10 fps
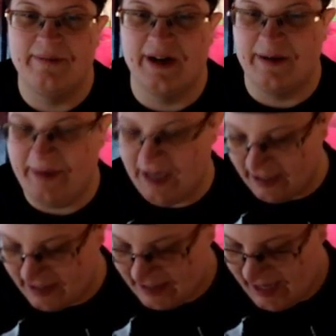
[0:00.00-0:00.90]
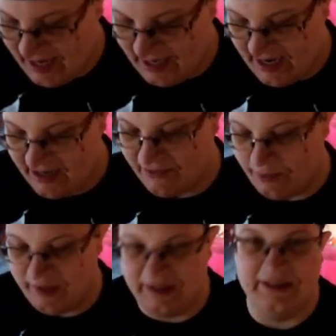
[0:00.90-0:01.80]
gonna be honest, I kind
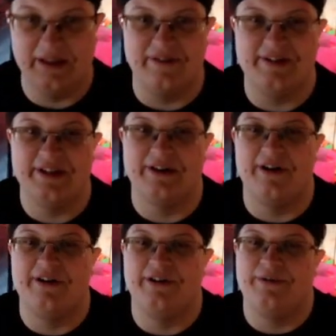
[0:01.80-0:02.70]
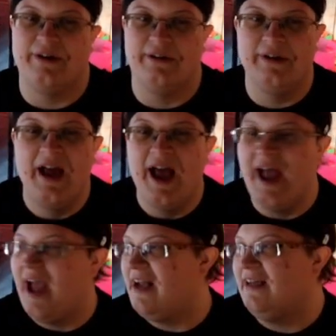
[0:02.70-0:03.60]
of really loved the Garden Grill.
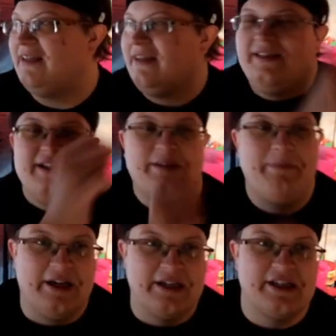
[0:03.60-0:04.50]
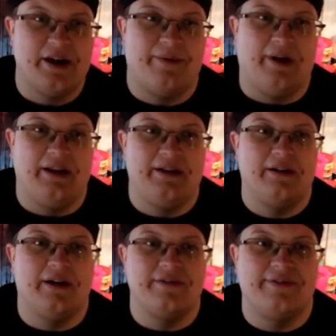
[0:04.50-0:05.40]
And I think that's because I really
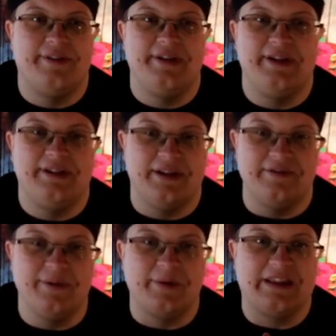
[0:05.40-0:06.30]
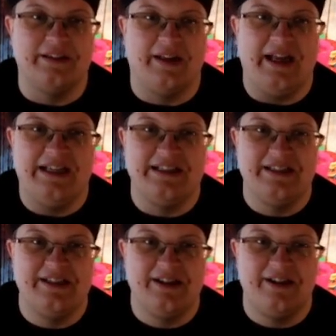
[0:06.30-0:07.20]
love the Living with the
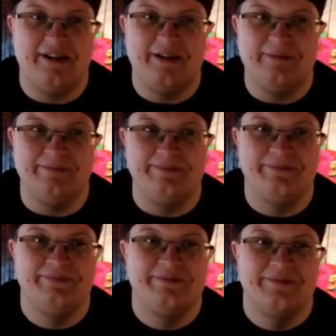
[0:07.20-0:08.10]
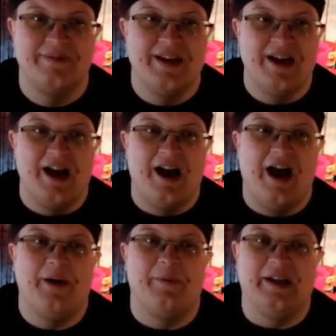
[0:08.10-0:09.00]
Land.
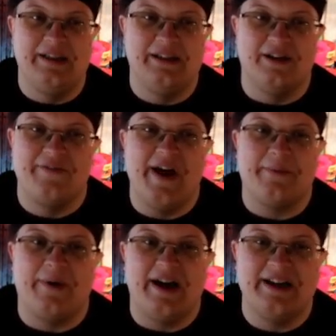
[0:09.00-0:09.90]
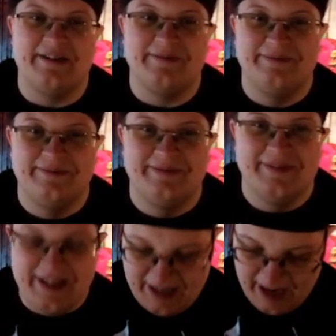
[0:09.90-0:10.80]
I really love that ride.
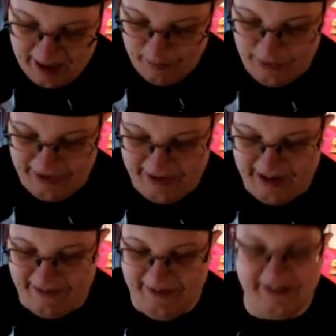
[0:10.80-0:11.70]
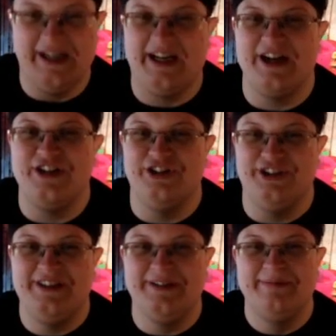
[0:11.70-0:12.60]
Like, more than I feel like I should.